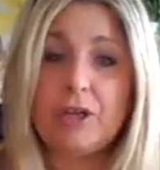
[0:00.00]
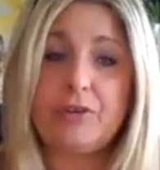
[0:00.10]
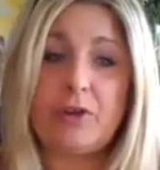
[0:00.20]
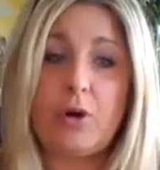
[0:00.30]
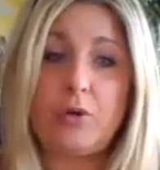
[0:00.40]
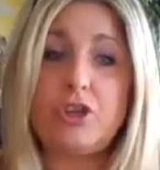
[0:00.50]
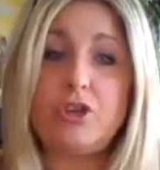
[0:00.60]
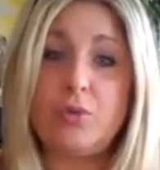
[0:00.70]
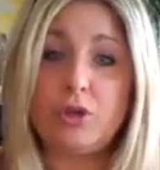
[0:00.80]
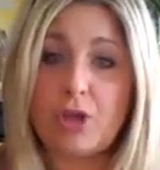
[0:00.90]
So
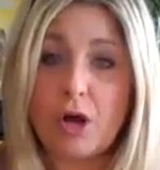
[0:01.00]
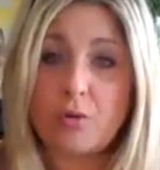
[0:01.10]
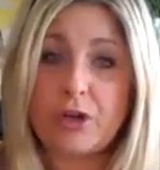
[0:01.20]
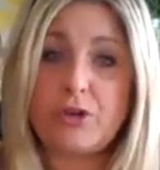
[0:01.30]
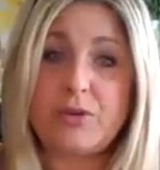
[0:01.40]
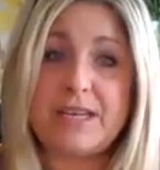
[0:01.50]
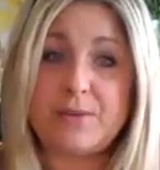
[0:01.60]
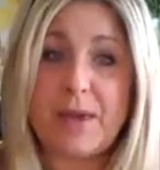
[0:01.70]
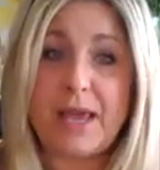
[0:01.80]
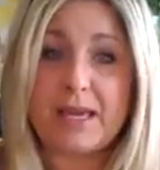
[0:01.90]
you will know when you need
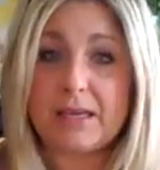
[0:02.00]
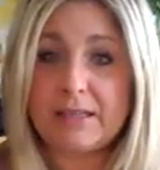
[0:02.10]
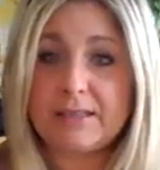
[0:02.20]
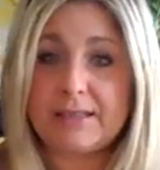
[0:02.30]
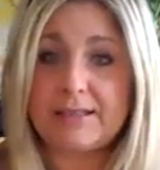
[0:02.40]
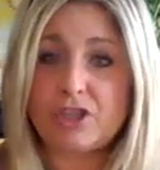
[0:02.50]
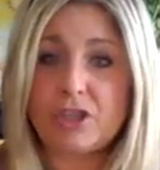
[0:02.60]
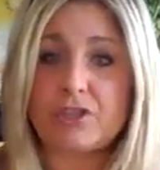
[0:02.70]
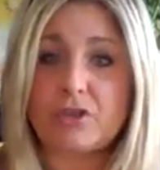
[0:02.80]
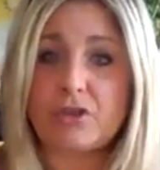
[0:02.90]
to make
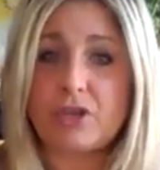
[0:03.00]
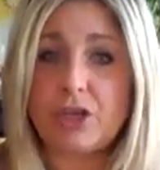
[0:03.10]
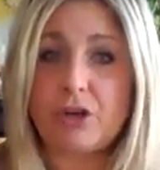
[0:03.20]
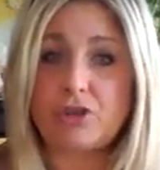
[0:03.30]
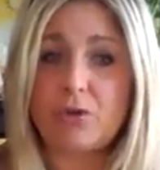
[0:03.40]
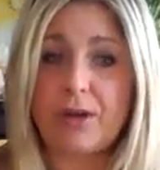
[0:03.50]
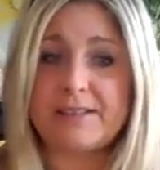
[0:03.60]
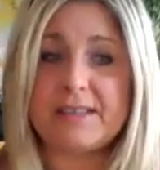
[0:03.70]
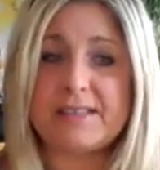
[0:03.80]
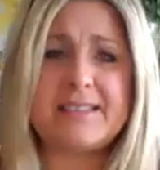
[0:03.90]
decisions or,
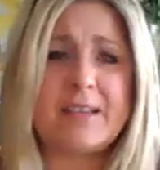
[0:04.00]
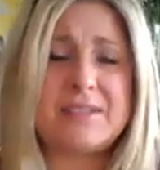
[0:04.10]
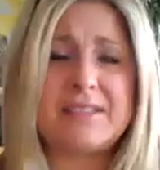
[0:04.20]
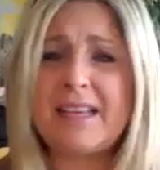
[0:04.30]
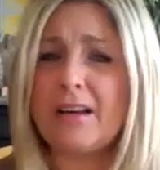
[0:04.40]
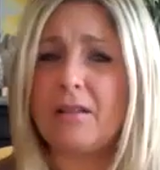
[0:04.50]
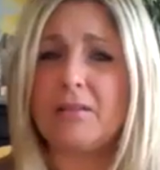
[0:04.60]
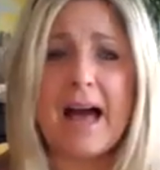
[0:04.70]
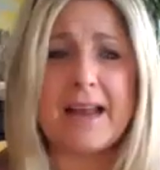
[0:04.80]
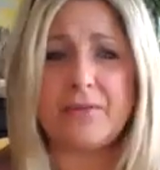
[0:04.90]
choices, because I'm seeing a
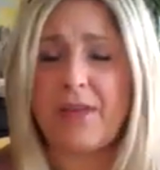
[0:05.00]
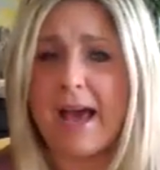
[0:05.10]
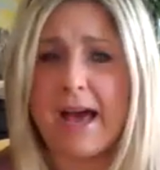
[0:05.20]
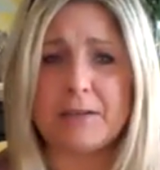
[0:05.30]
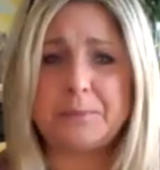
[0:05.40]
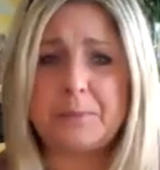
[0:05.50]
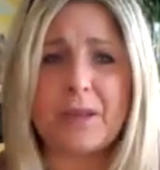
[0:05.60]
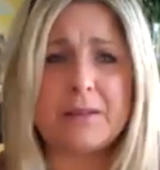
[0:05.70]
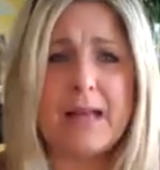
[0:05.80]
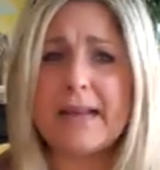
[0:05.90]
lot of that.
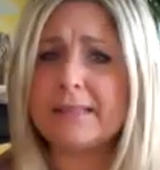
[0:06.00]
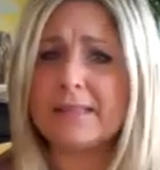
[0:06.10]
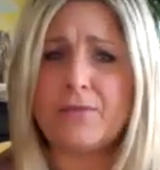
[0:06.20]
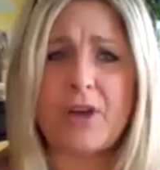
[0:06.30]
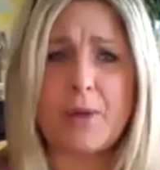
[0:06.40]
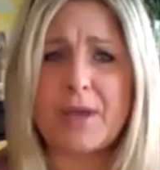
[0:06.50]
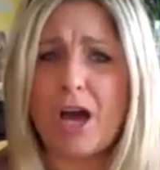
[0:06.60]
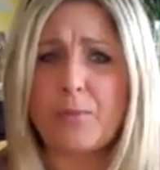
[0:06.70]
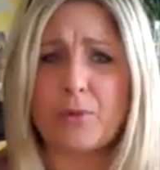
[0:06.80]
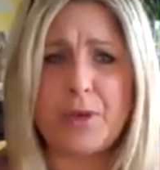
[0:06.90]
A lot of stuff coming
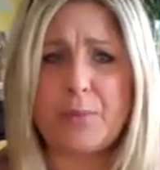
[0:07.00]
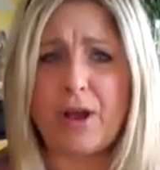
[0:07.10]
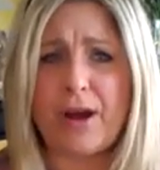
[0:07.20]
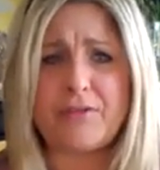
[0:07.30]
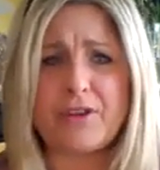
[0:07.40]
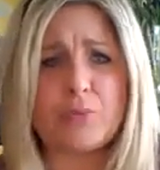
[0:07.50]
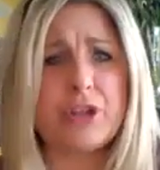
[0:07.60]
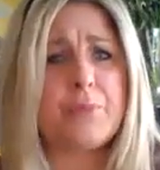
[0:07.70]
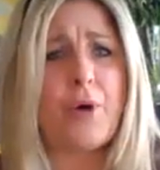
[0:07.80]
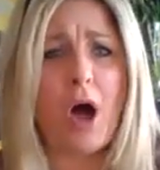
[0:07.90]
up where people are having to
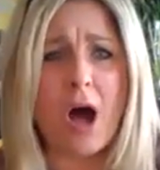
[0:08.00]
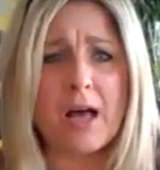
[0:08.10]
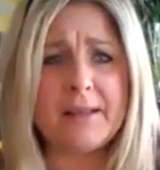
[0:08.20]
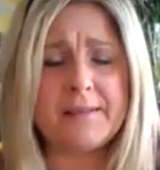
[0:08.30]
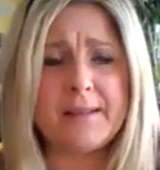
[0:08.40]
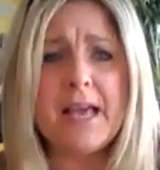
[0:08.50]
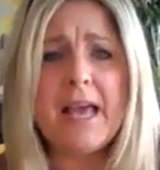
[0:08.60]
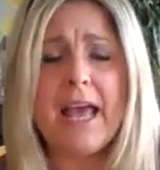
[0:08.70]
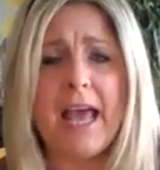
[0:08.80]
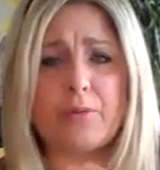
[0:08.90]
really pause
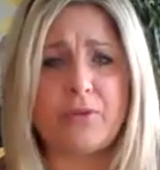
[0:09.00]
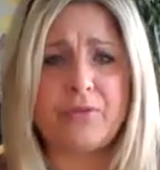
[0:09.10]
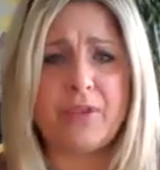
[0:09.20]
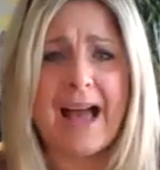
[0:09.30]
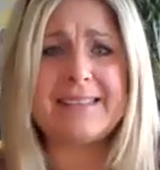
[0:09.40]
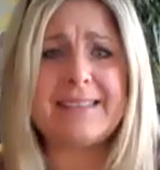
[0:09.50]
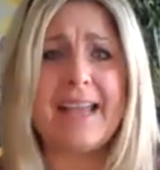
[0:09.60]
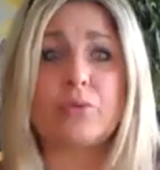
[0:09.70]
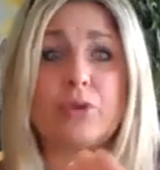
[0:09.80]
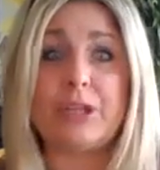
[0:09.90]
and reflect
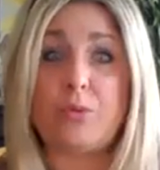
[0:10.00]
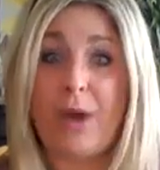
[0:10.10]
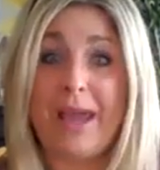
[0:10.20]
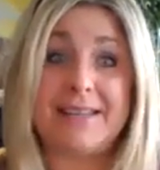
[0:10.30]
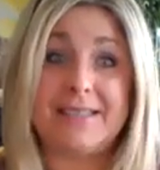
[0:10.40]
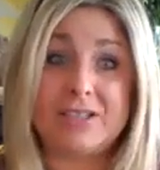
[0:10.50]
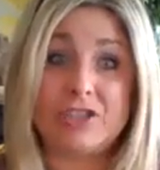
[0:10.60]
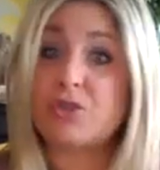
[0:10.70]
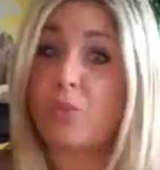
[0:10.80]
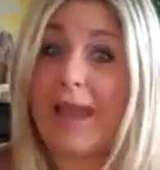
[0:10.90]
and really wait,
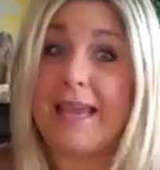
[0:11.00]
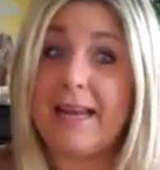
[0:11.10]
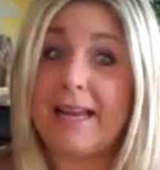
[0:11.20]
just wait.